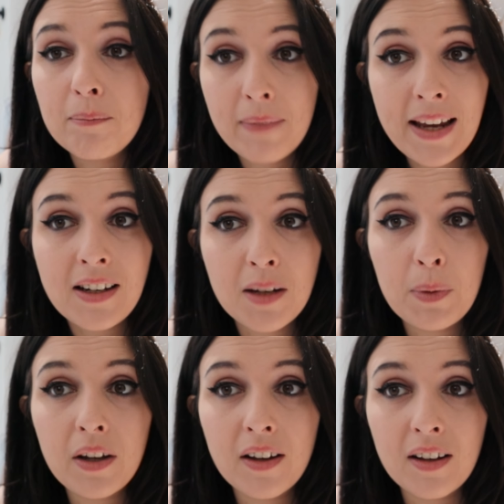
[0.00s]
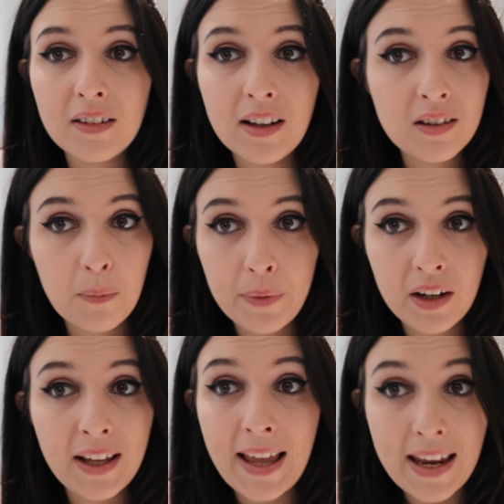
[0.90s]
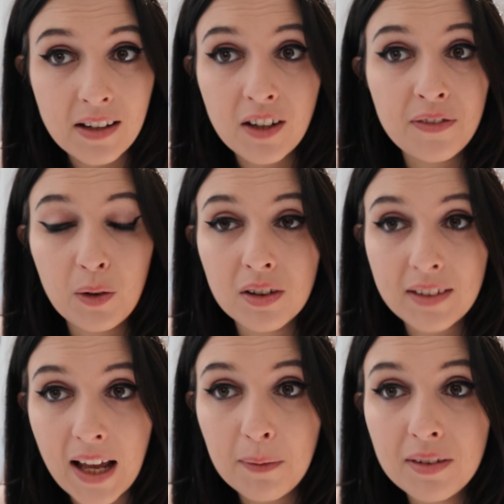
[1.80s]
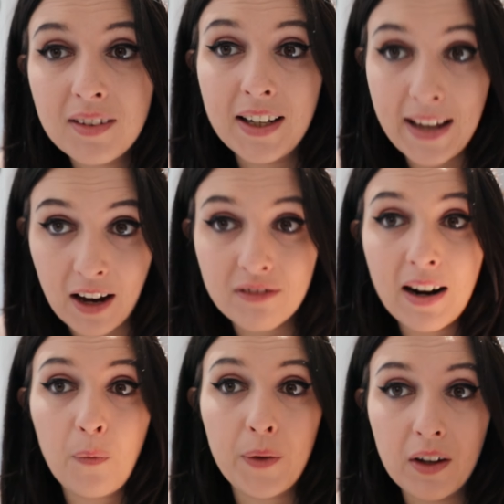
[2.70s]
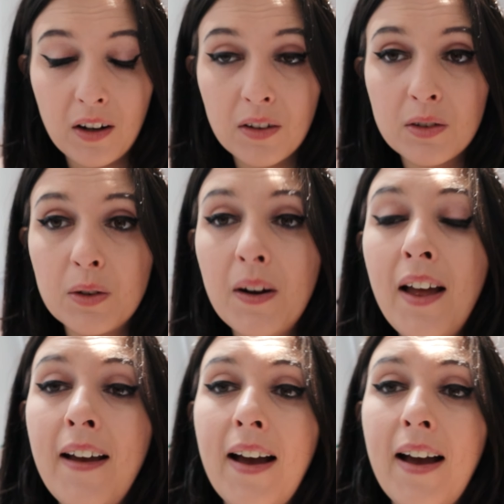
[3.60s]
mainly because there's something like 84 steps to get around the castle